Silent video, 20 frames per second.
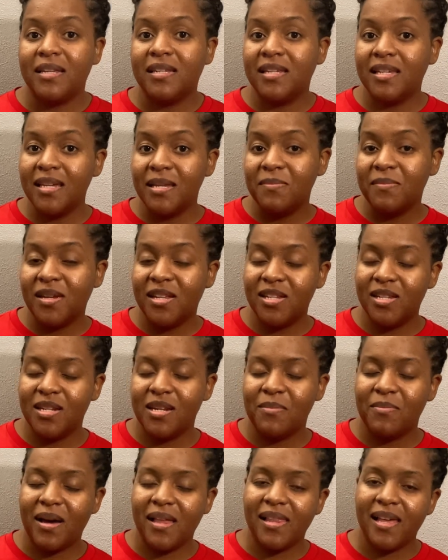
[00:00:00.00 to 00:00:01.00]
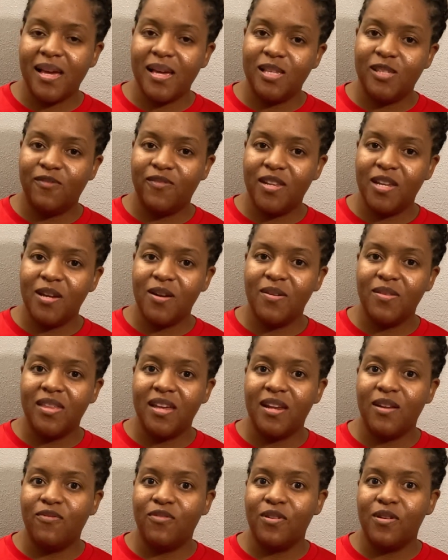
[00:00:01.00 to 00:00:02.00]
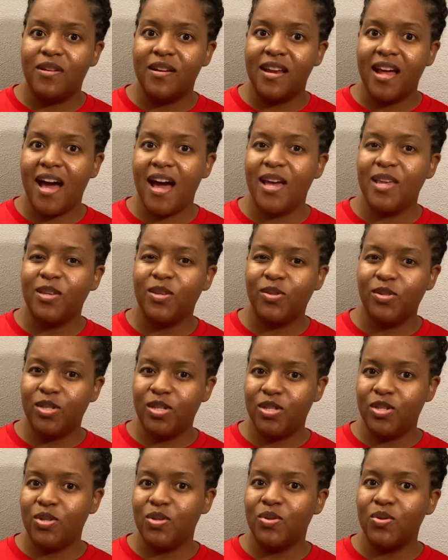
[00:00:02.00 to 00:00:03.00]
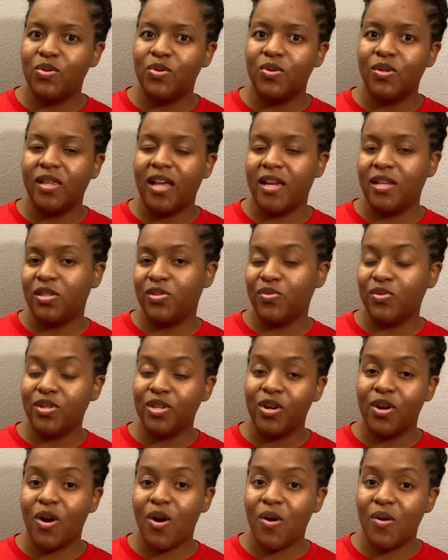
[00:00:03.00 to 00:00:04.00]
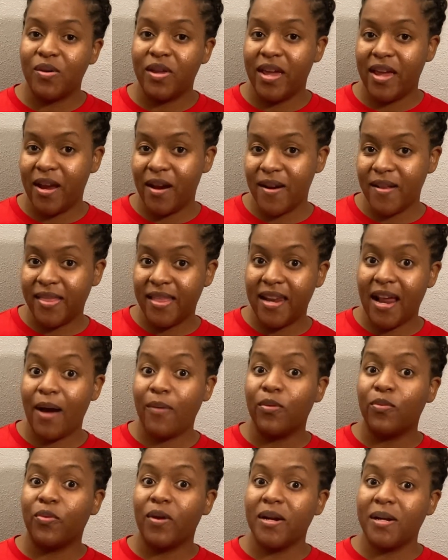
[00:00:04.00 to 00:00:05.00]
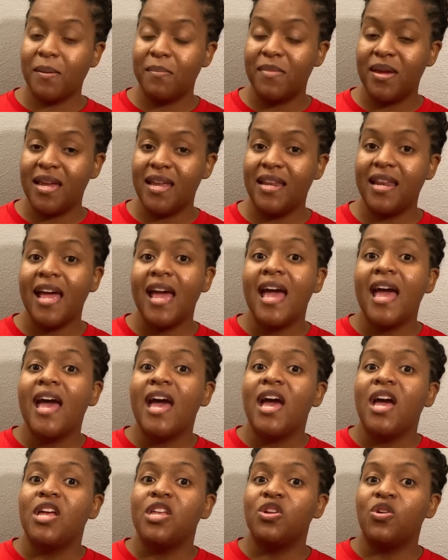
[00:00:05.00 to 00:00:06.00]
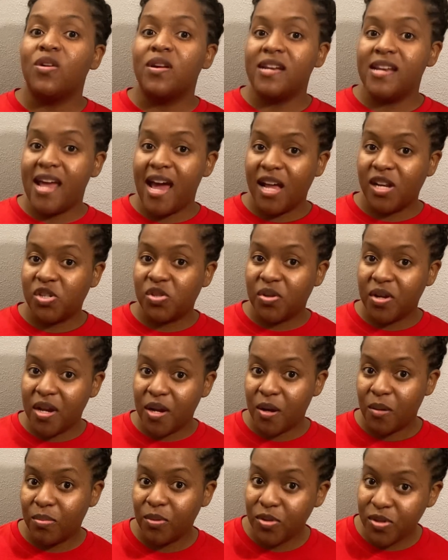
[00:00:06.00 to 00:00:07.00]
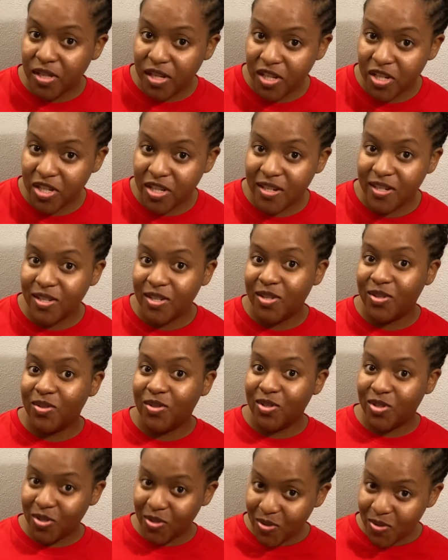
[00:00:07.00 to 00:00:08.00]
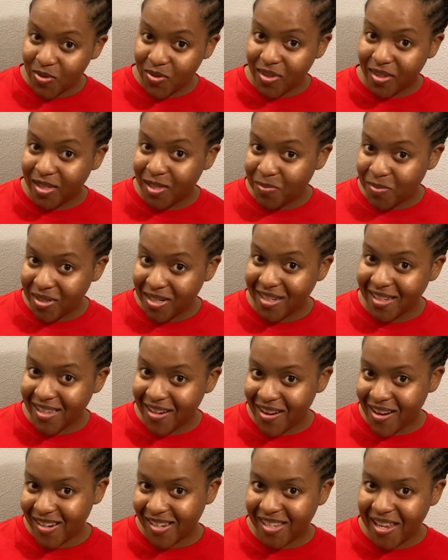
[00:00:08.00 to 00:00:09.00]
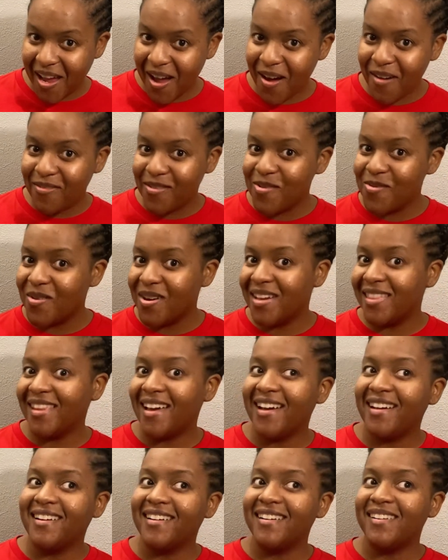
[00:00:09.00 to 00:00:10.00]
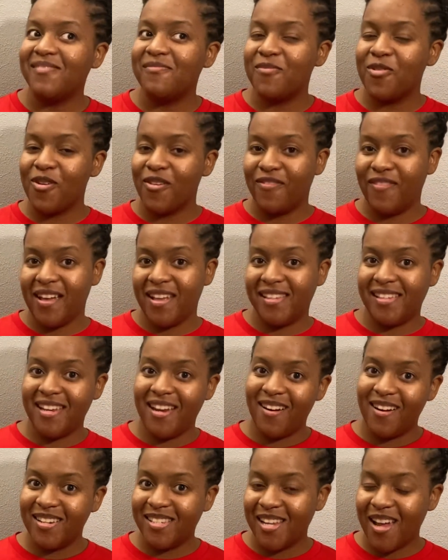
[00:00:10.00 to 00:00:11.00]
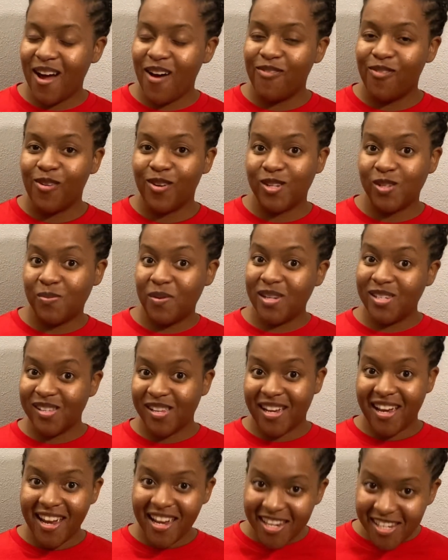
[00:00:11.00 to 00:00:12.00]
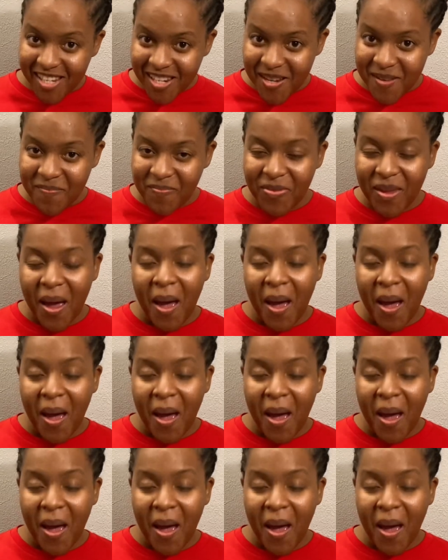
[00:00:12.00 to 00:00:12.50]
did mention in my last video that if you're not used to like doing your own hair, then I would recommend your natural hair beautician to do this particular hairstyle if you want like a more fancy hairstyle for a special occasion.